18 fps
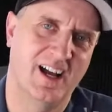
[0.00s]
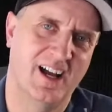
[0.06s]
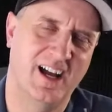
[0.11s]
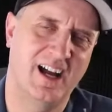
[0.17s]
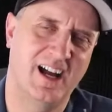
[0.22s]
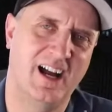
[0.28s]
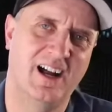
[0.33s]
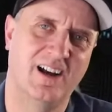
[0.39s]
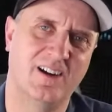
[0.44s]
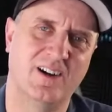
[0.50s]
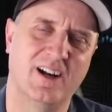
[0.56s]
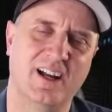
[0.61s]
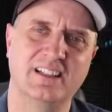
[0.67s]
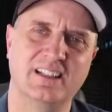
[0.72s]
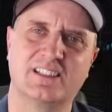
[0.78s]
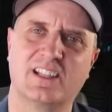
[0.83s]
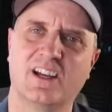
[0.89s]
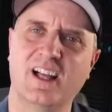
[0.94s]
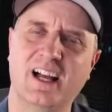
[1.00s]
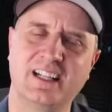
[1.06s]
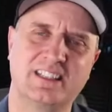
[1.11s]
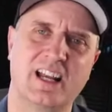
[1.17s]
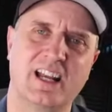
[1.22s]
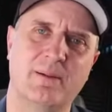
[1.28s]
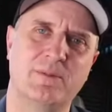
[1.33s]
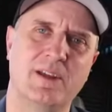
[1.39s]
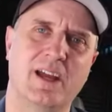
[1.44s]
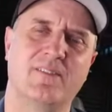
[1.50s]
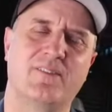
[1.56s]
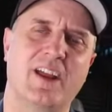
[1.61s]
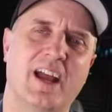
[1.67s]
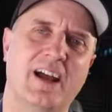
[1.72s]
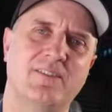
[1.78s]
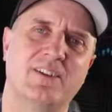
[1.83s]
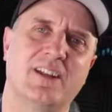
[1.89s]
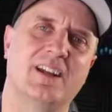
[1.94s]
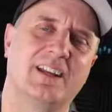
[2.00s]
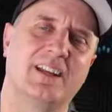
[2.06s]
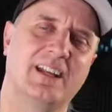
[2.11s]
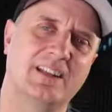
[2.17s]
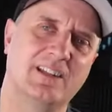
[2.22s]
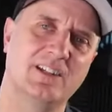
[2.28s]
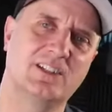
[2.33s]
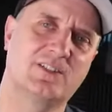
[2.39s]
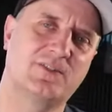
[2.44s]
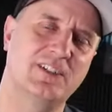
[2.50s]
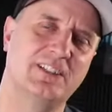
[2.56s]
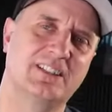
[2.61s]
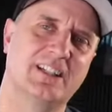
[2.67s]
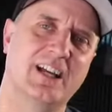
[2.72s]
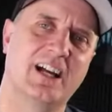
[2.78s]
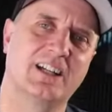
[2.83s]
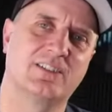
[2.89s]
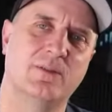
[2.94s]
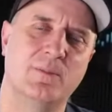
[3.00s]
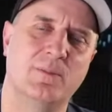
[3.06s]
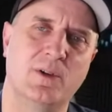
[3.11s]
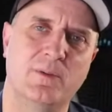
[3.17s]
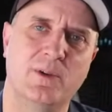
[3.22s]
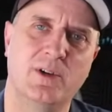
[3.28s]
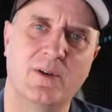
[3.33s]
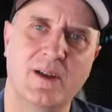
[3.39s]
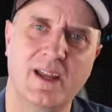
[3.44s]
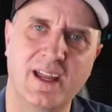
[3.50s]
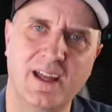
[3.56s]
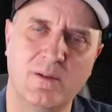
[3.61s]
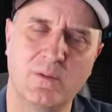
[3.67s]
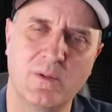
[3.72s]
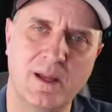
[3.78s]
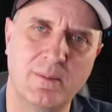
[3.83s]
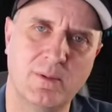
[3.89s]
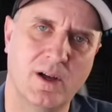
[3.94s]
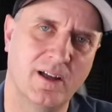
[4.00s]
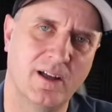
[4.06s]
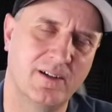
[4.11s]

All right. So that's the update. If you haven't done it, get those free stocks from Moomoo and Webull,